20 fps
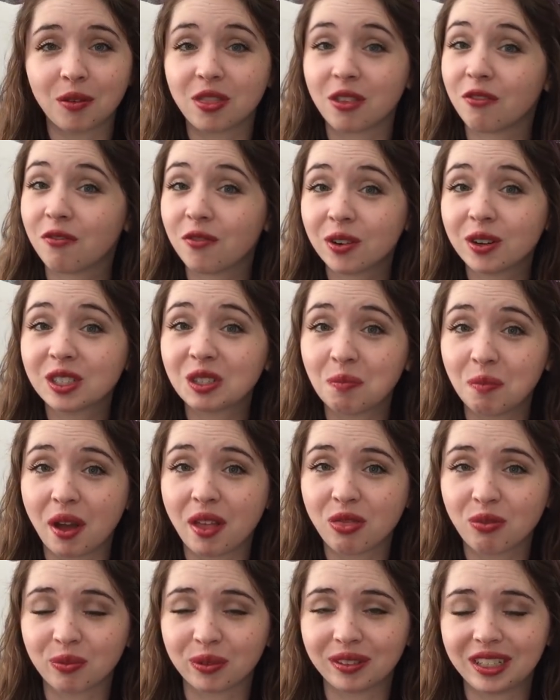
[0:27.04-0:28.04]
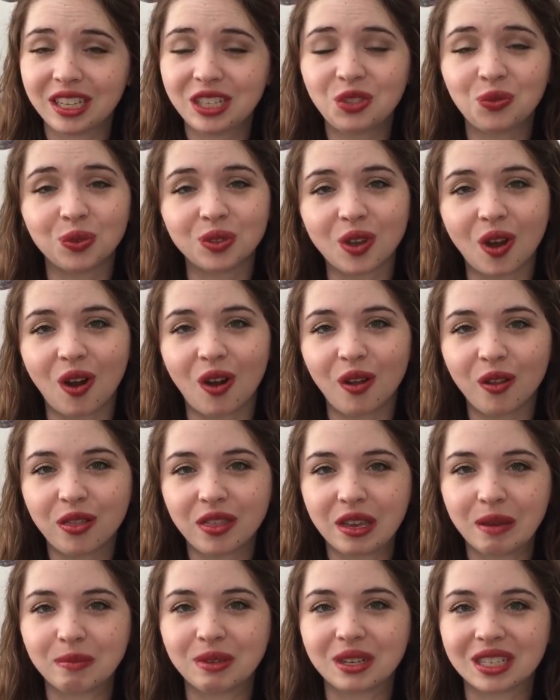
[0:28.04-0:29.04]
The first month released was all
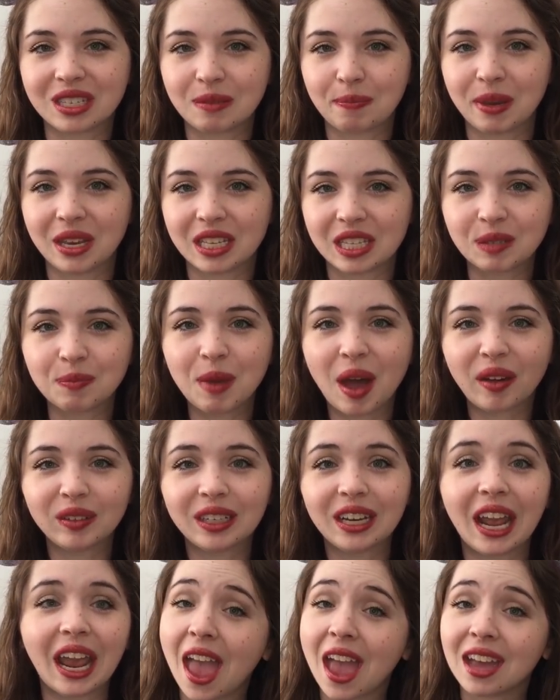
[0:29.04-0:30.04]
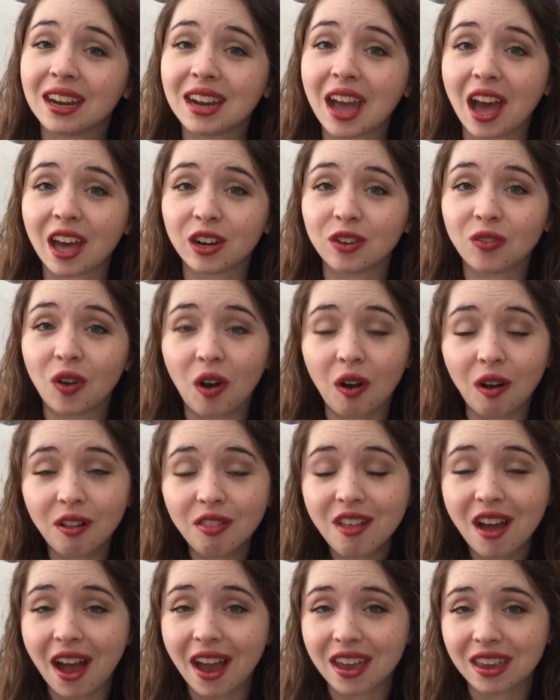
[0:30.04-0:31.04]
themed to Space Mountain, and out of all
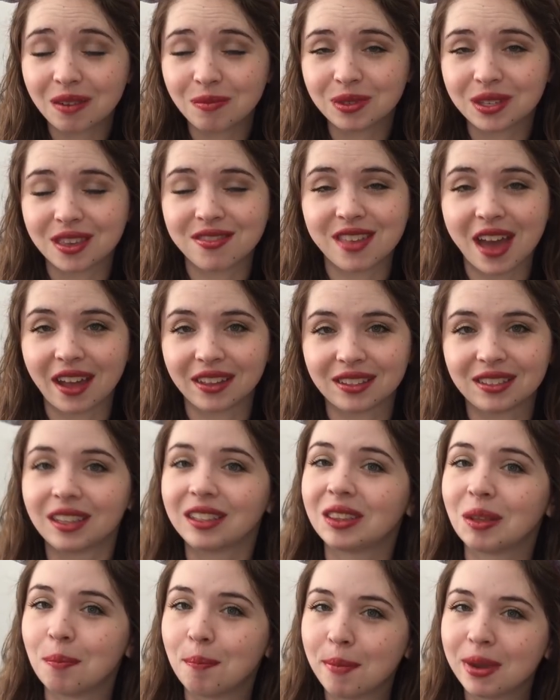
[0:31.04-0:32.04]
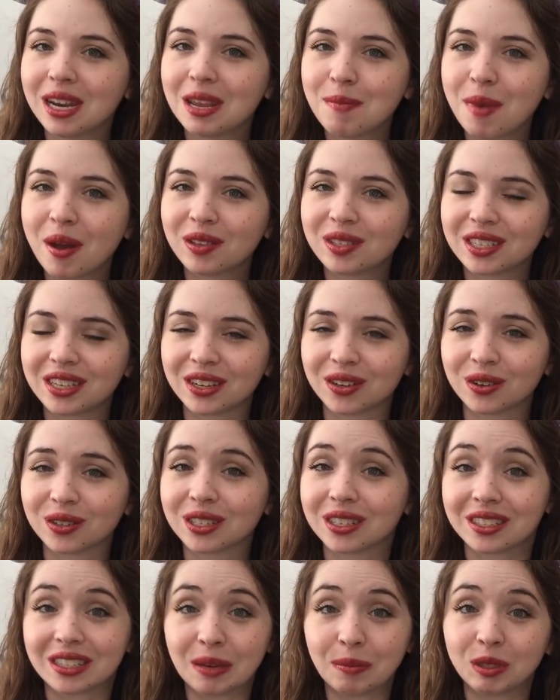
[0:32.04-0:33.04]
the items in that set, the Minnie Mouse ears
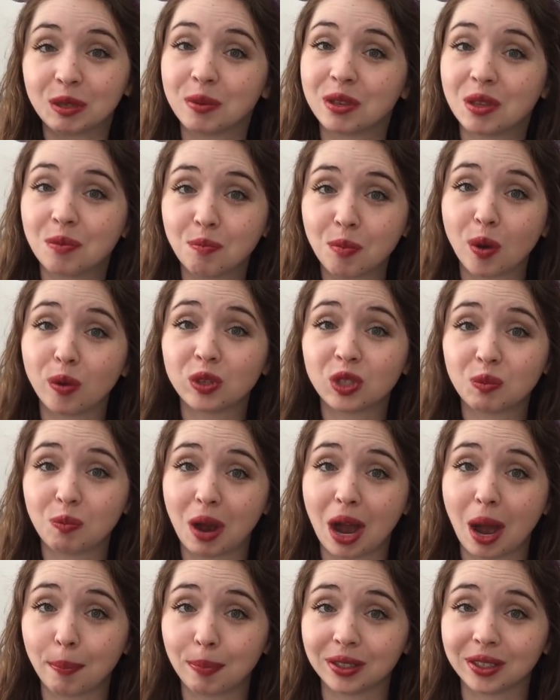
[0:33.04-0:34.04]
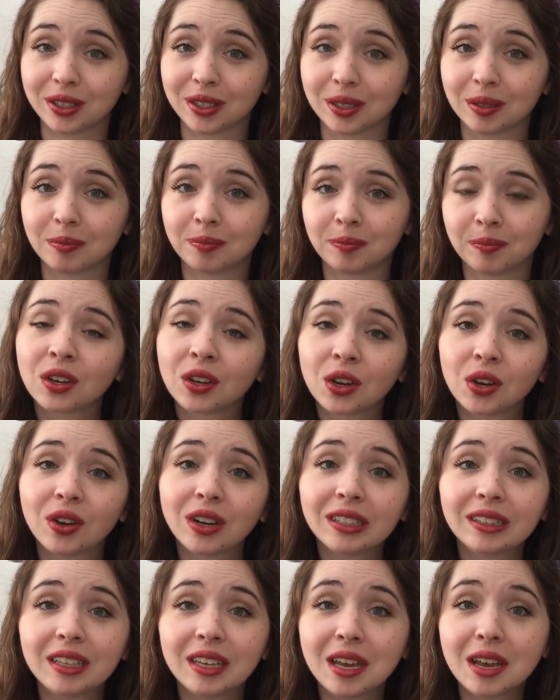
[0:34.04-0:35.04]
seem to be the most popular.
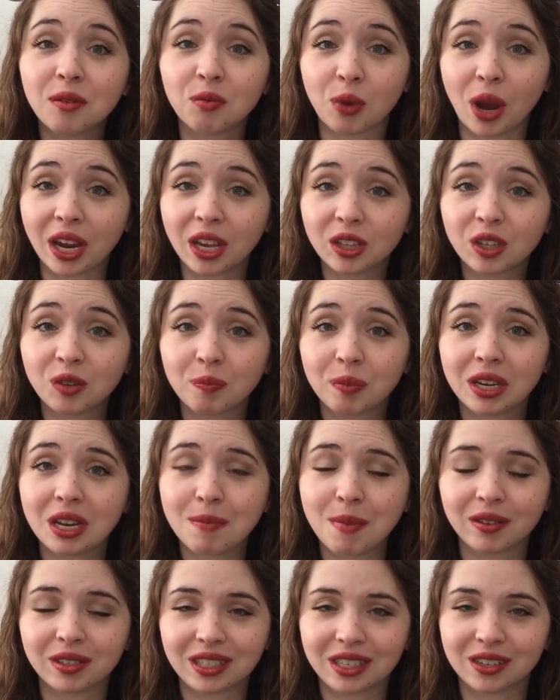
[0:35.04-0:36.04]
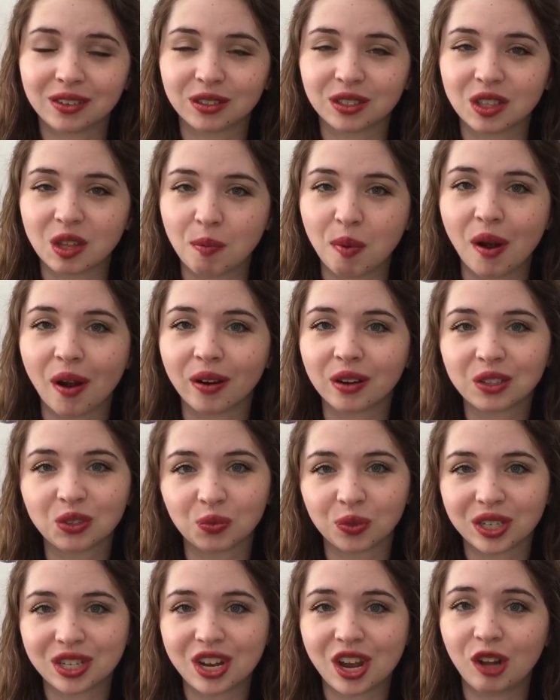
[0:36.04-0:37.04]
Currently, regular Minnie Mouse ears in the parks
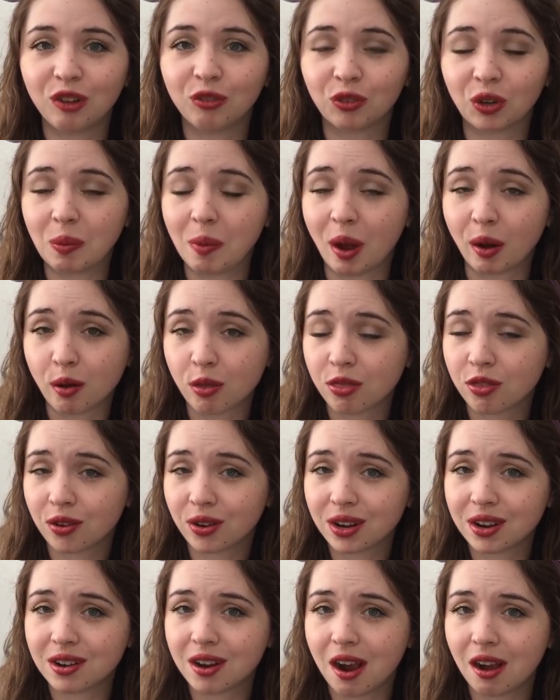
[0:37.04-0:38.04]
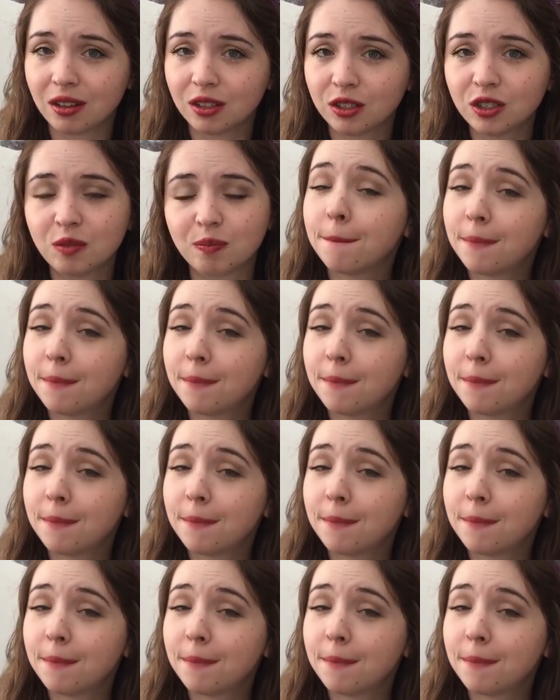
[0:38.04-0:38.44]
retail for about $30,